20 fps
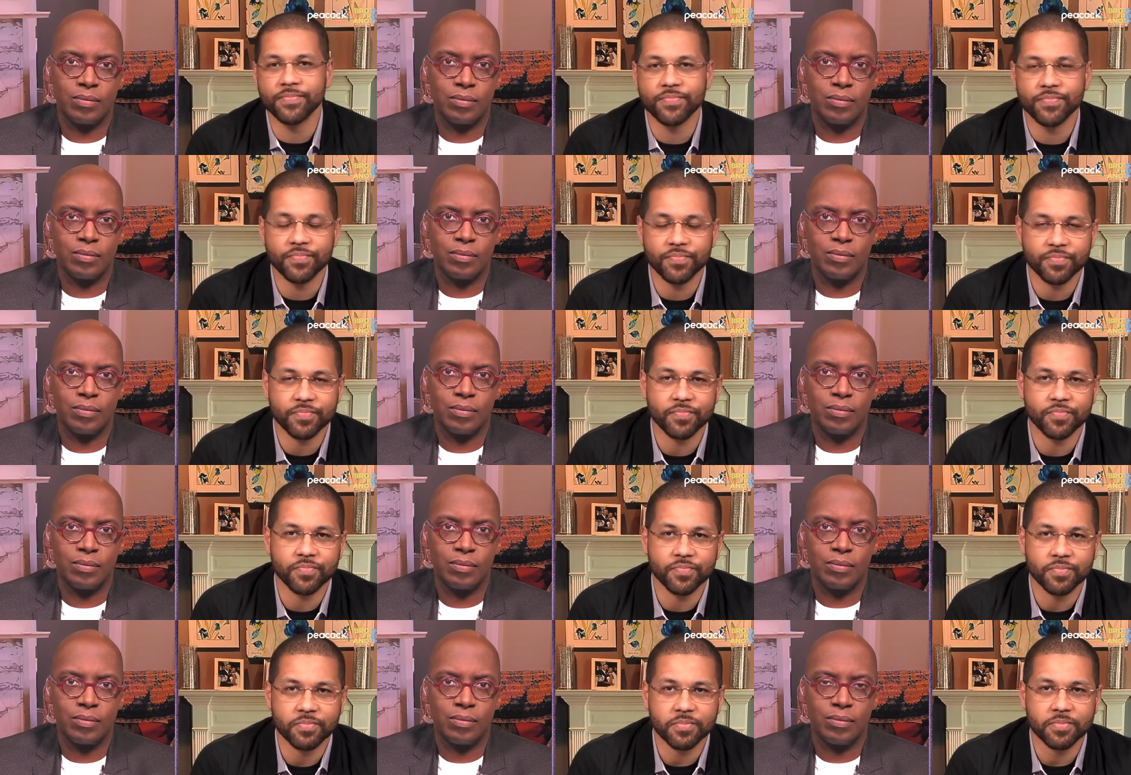
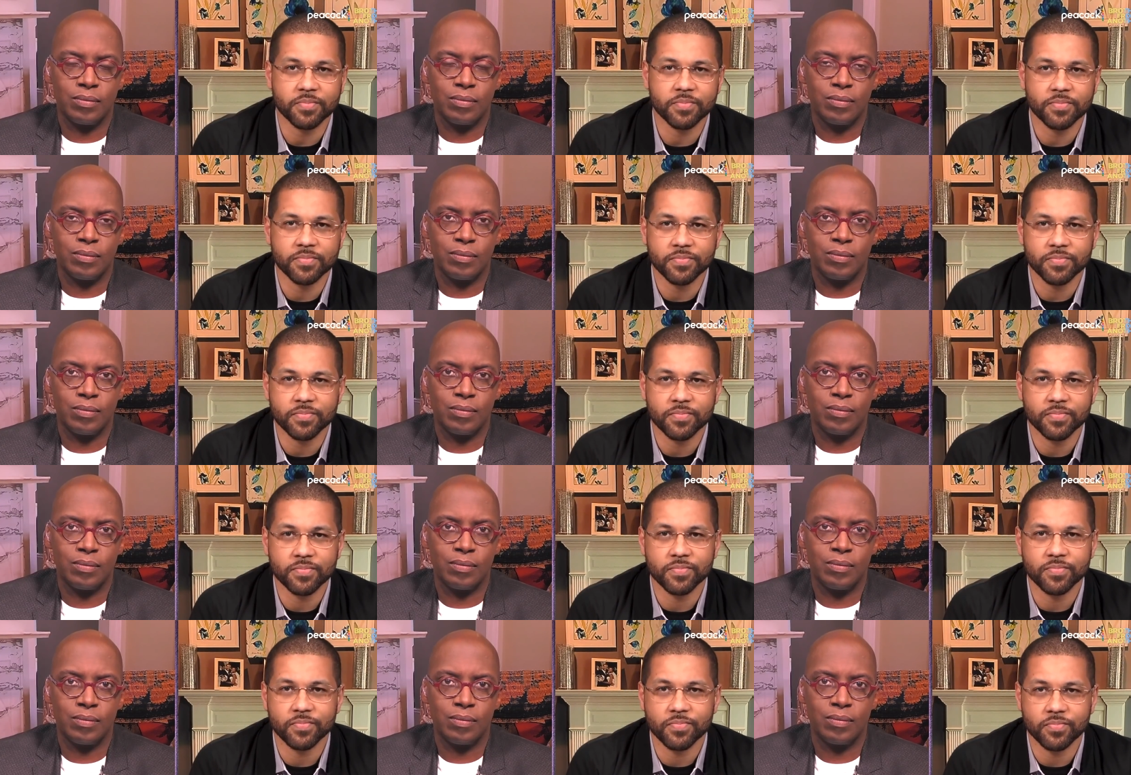
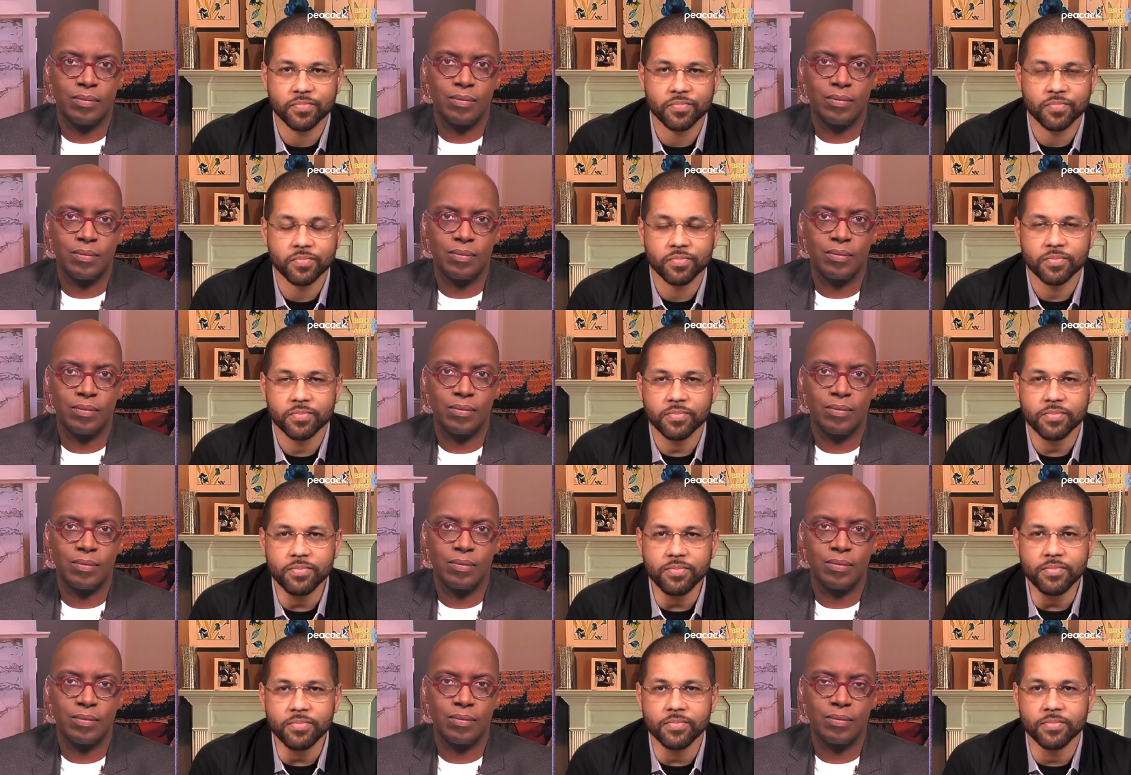
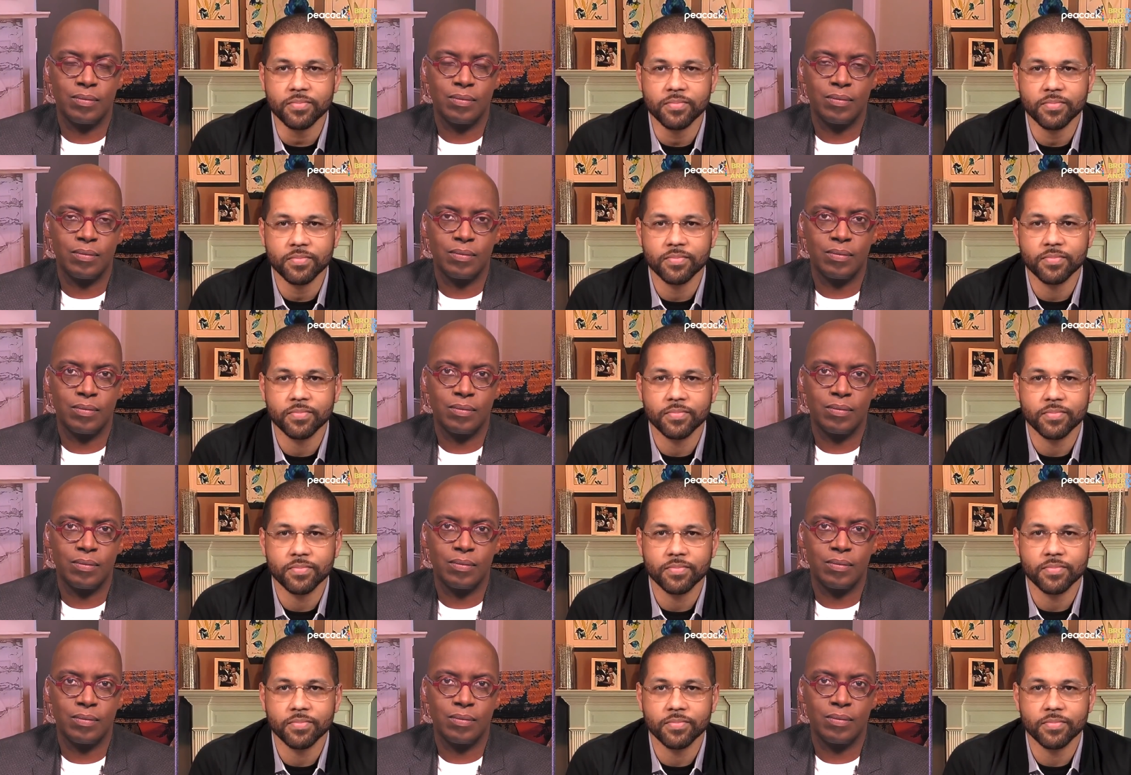
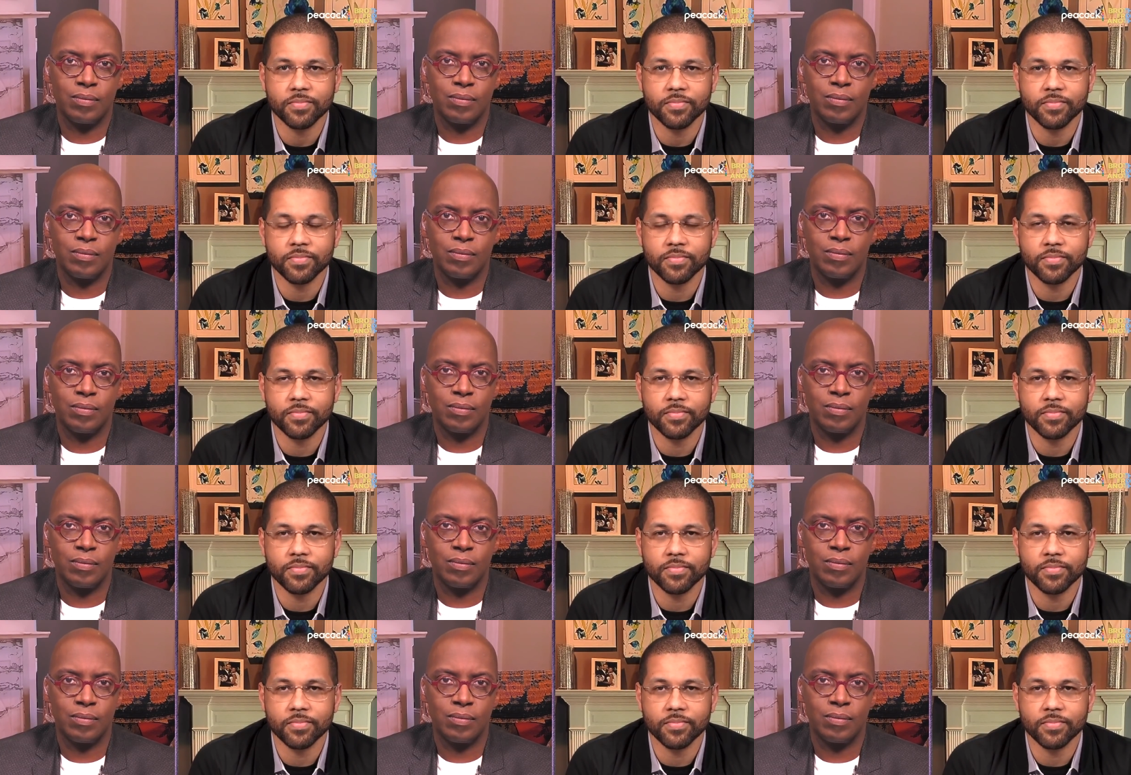(no one is talking)